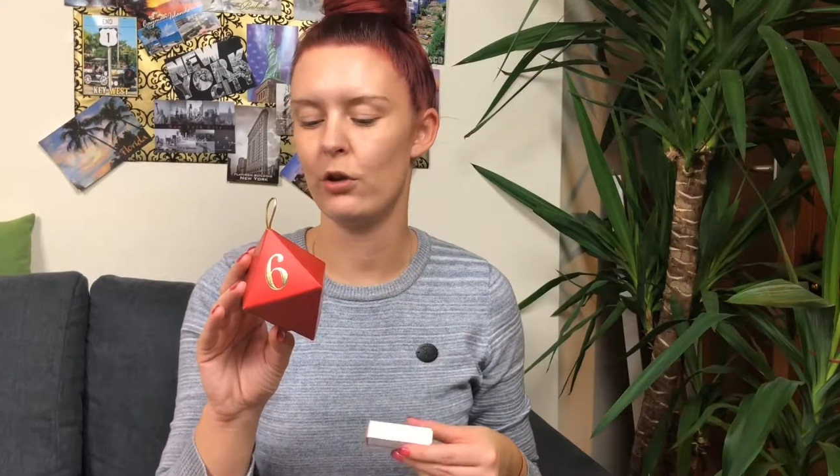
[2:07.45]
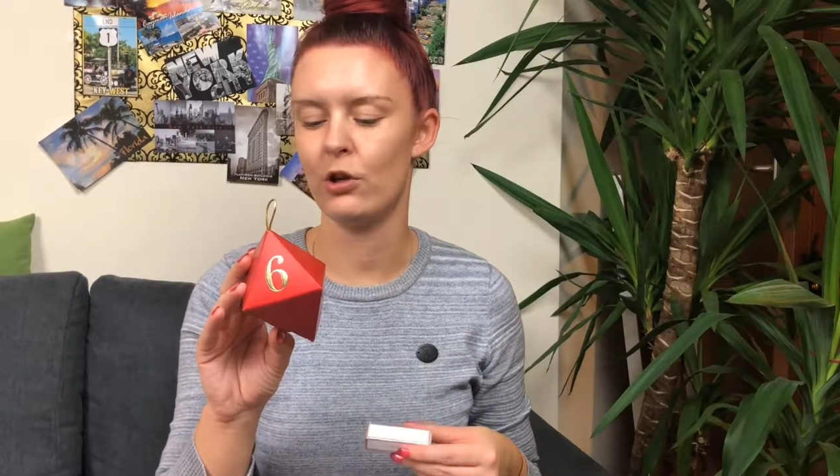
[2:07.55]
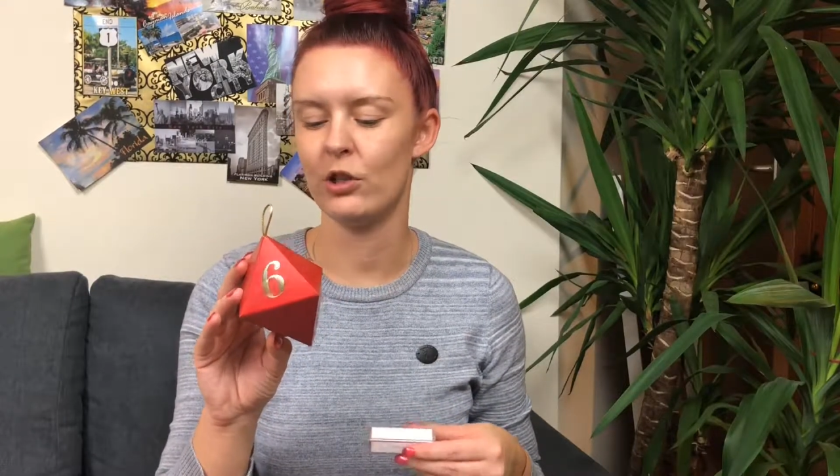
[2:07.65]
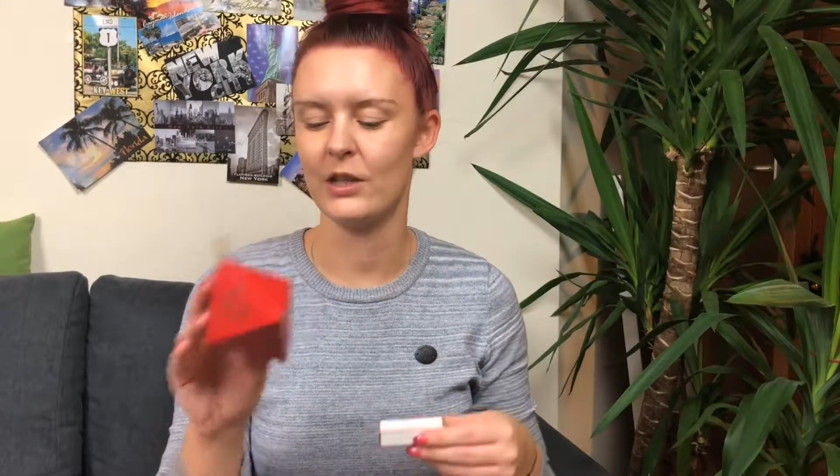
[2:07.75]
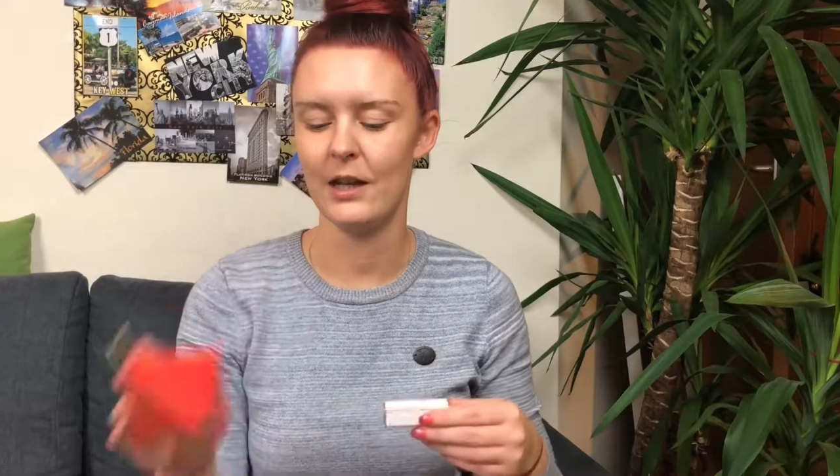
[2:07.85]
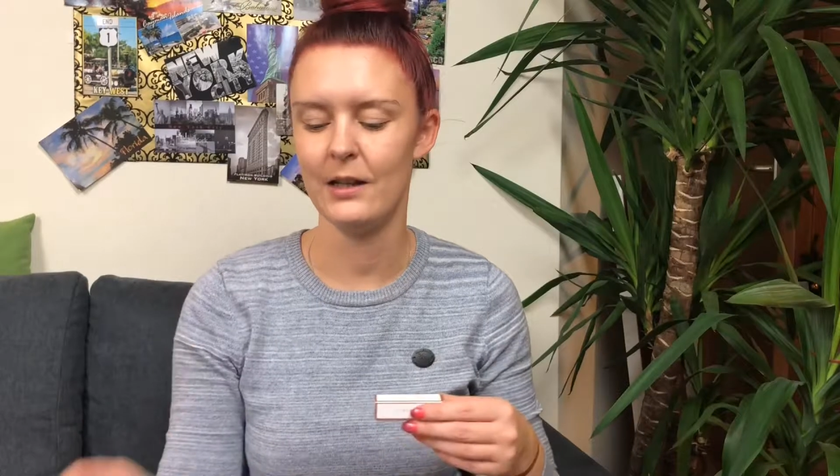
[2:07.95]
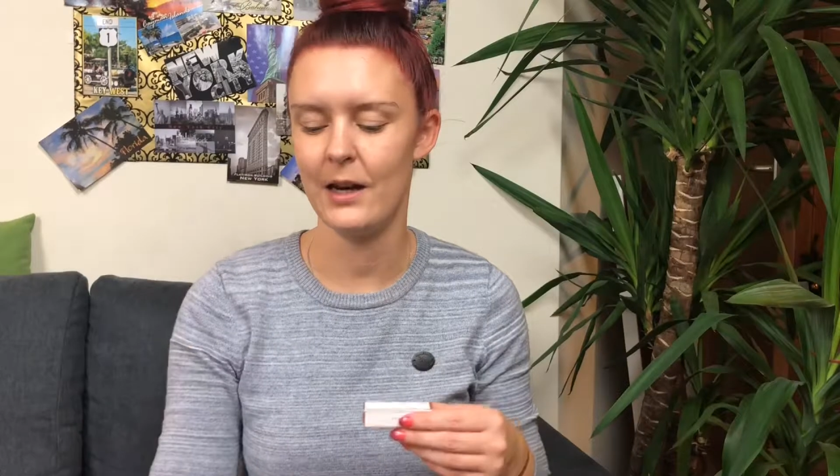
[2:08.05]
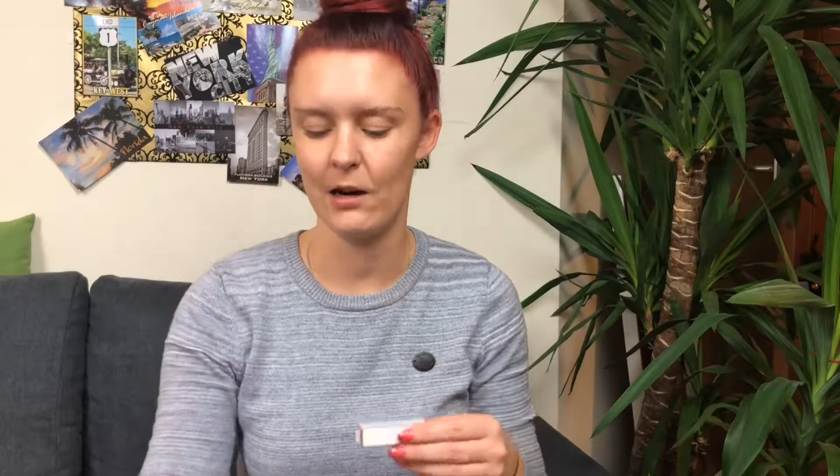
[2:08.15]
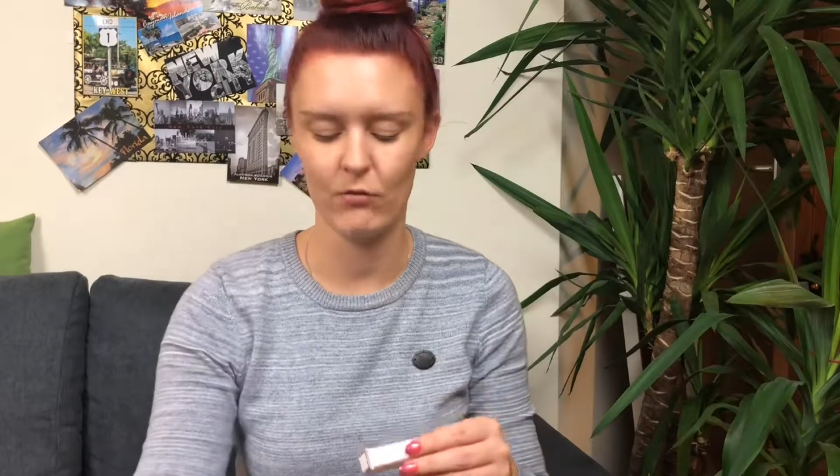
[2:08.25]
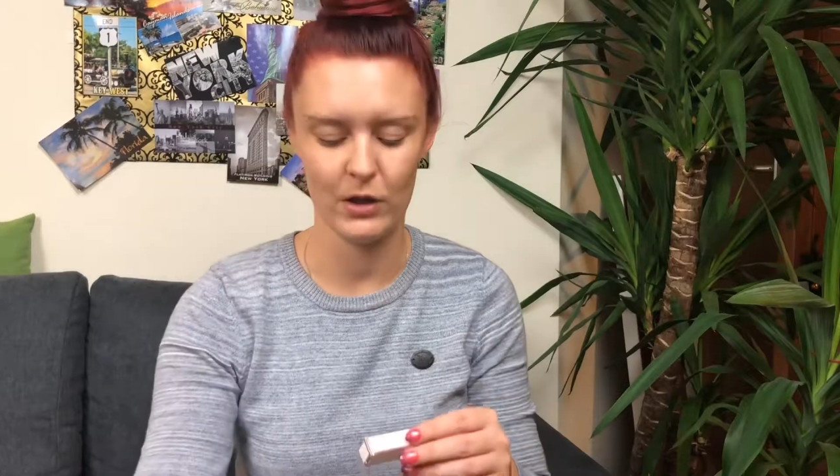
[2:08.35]
to your
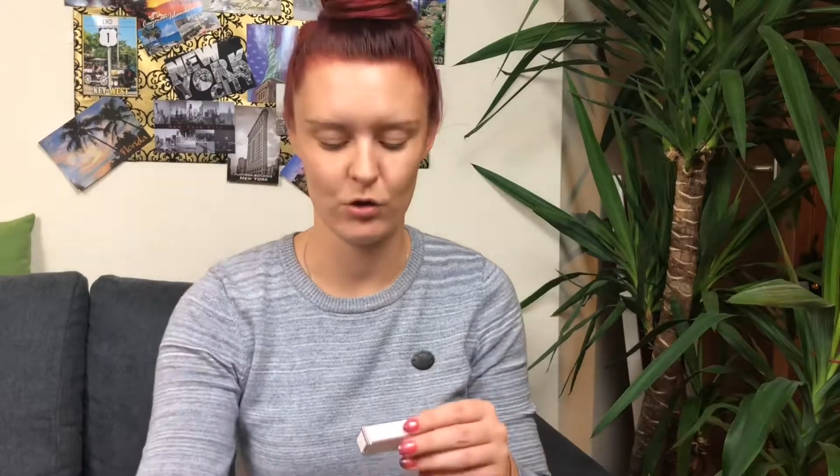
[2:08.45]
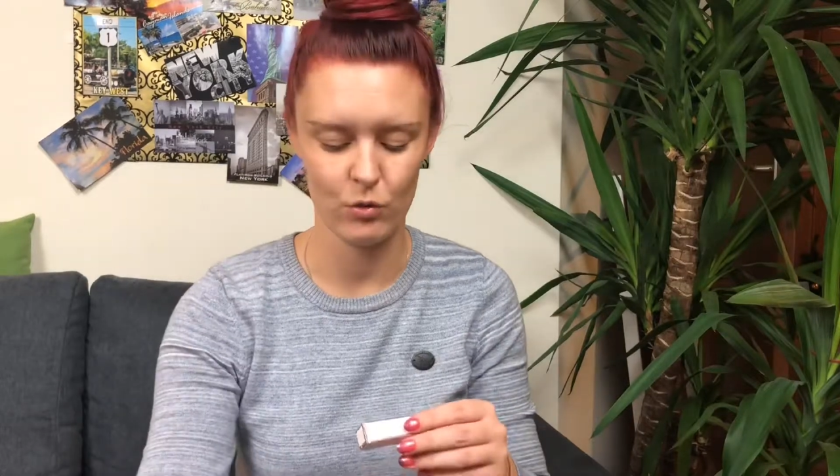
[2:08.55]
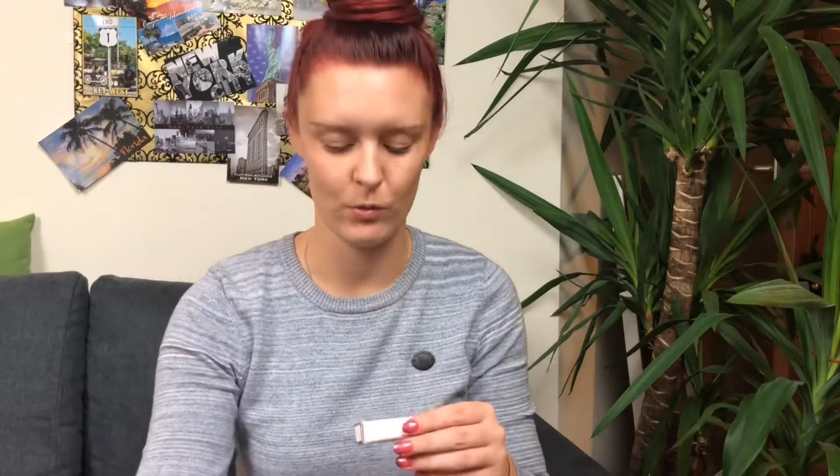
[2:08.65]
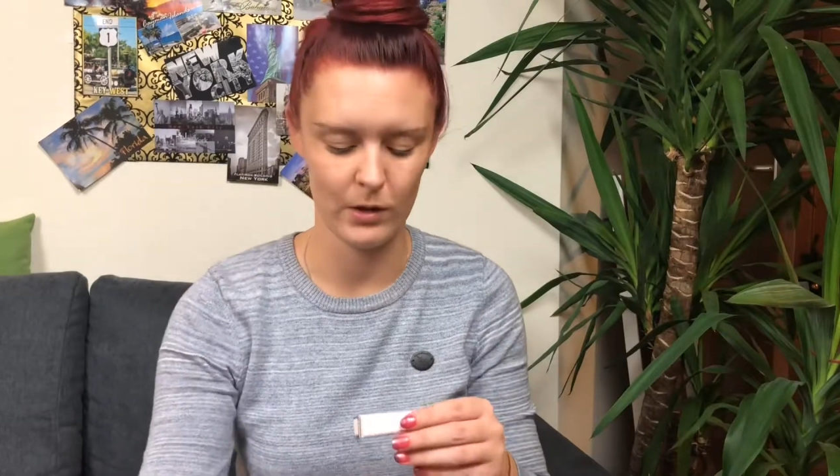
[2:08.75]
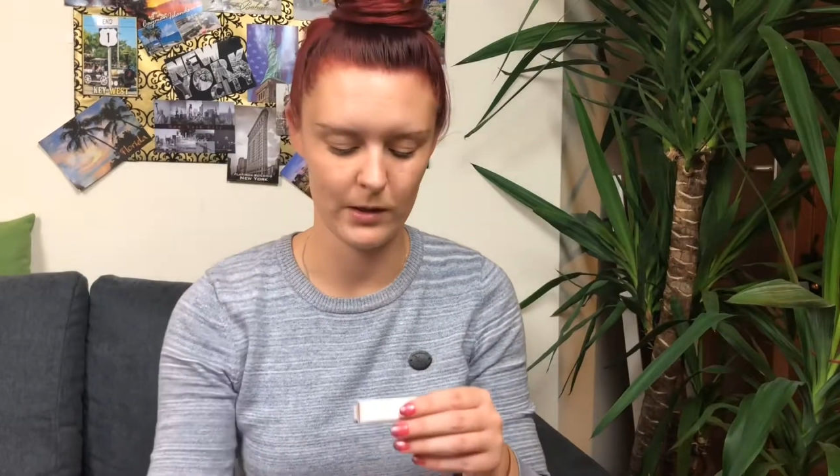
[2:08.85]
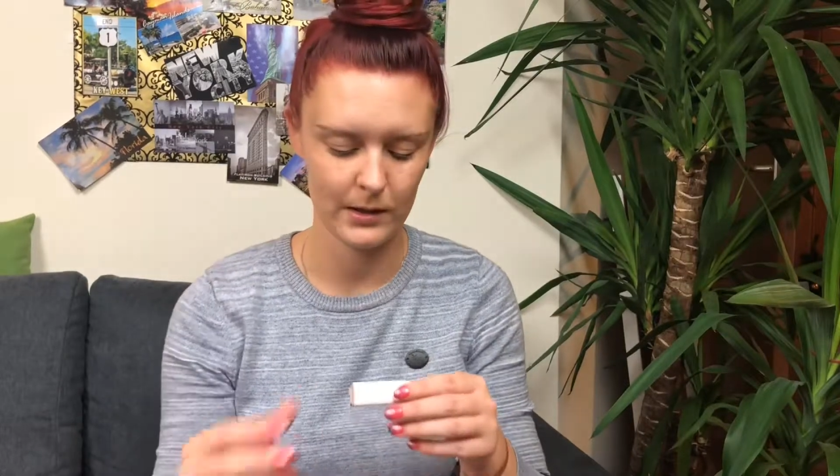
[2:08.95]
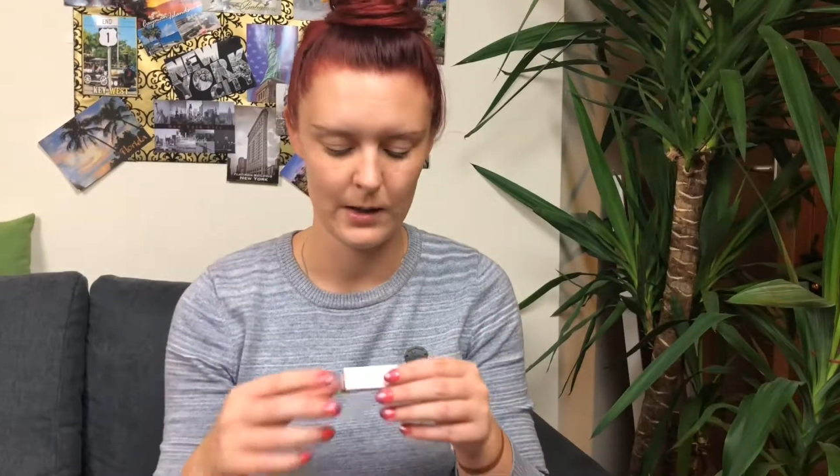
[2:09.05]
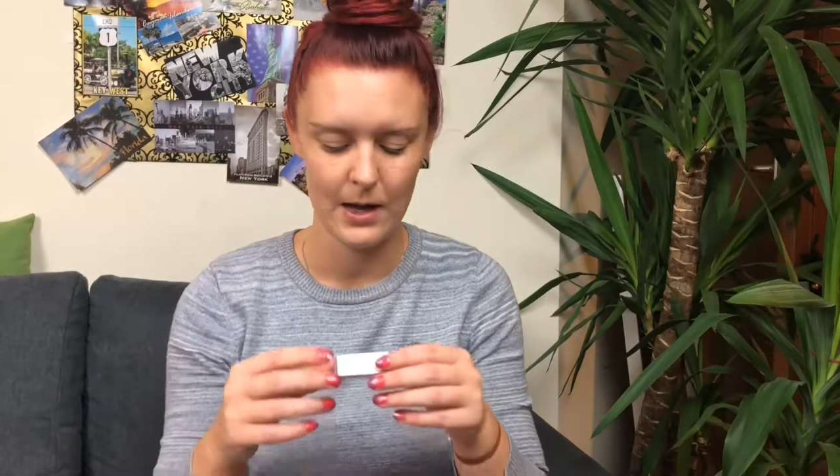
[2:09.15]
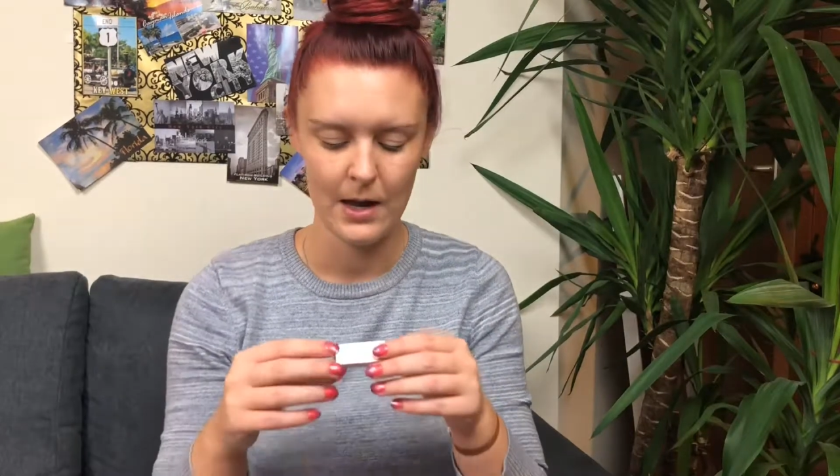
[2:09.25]
skincare rituals."